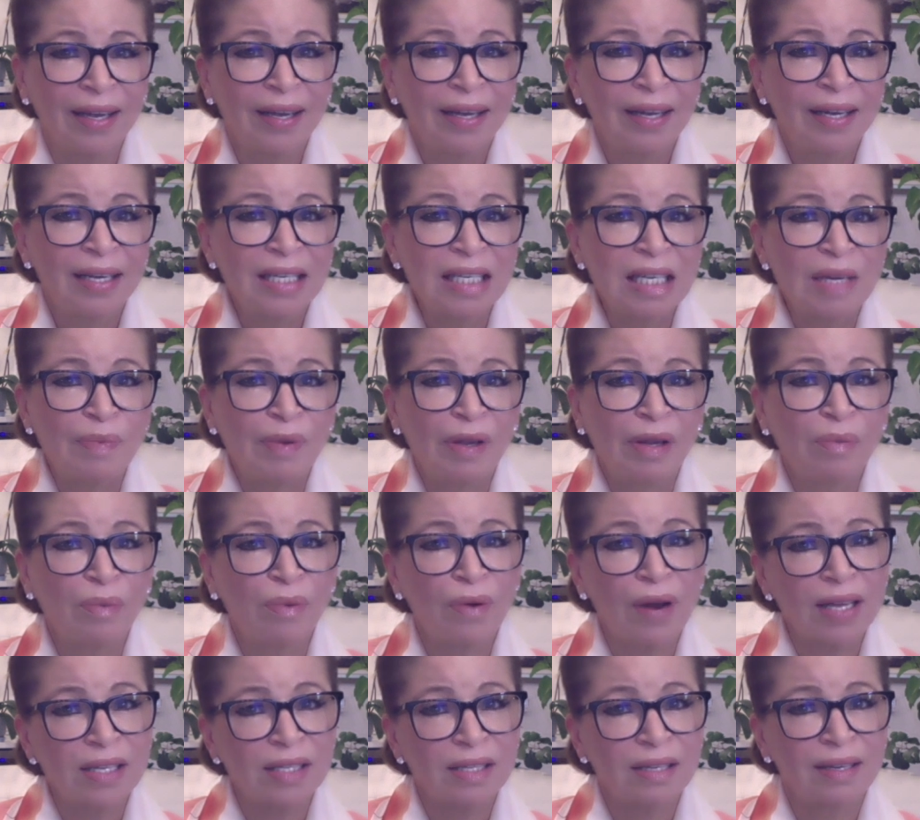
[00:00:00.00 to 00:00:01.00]
to be
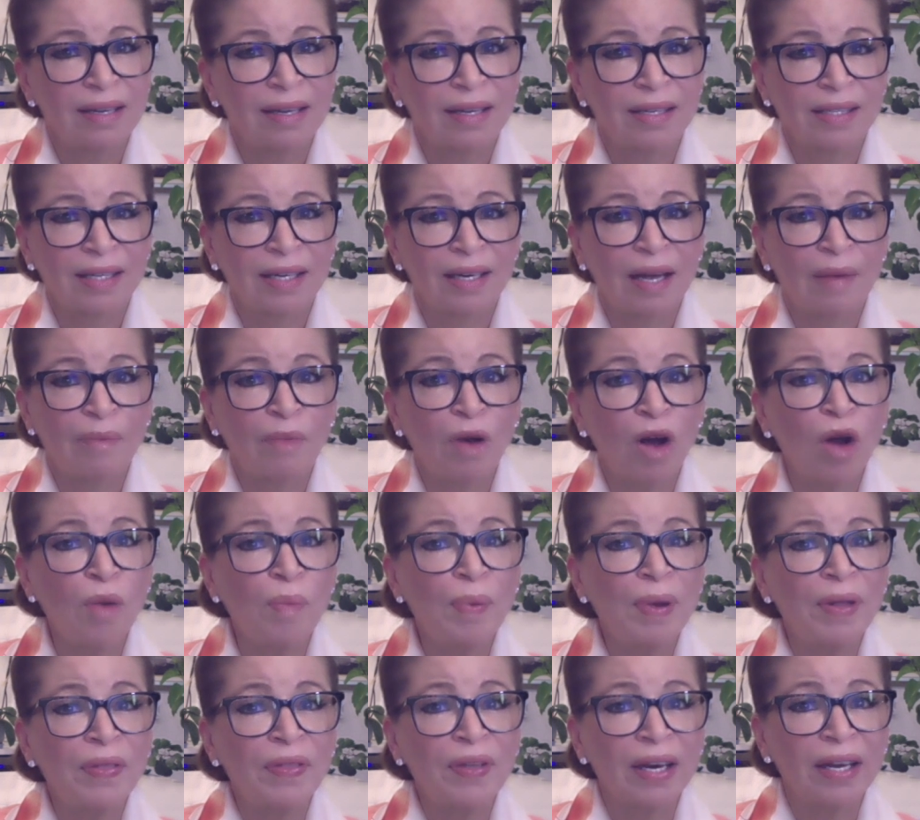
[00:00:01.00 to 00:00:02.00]
president. And I'm
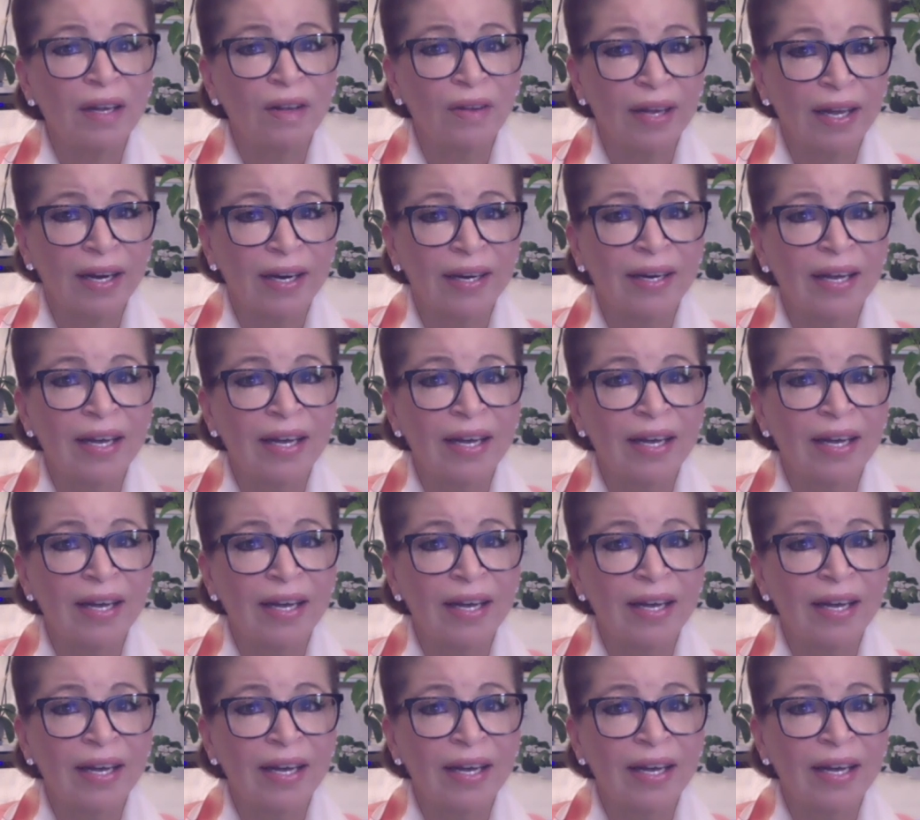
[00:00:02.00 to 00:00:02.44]
hoping that he'll get an